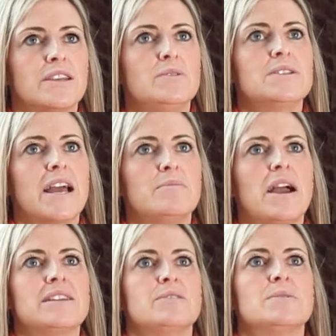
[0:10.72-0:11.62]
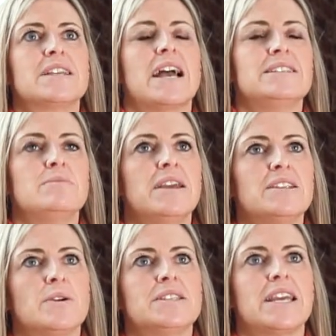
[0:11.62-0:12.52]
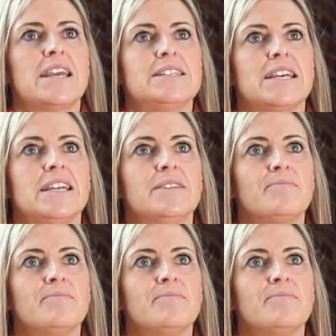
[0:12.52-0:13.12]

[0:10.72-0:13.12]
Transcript: who died by suicide in May 2018.